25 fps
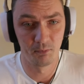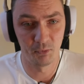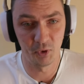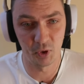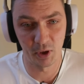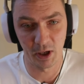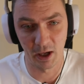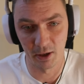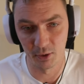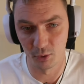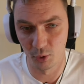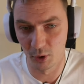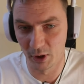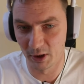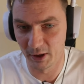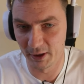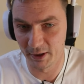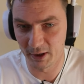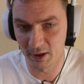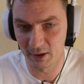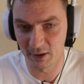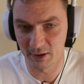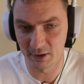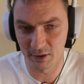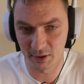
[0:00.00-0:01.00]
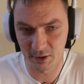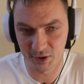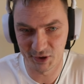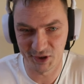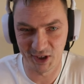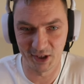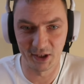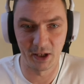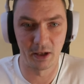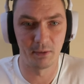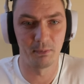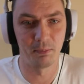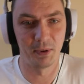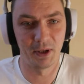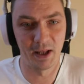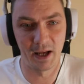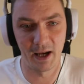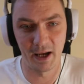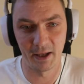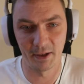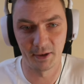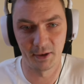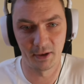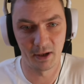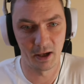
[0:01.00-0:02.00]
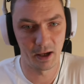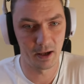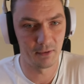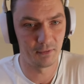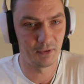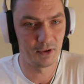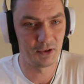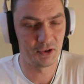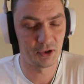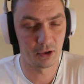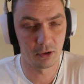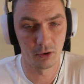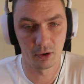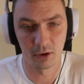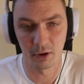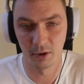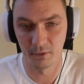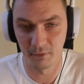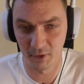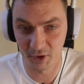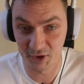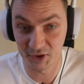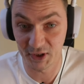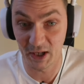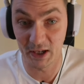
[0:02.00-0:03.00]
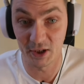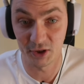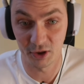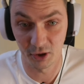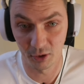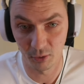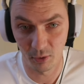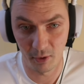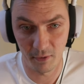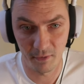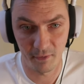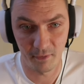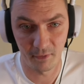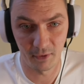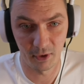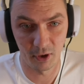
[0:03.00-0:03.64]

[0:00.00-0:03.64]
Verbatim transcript: you can't really sit and plan every single conversation with,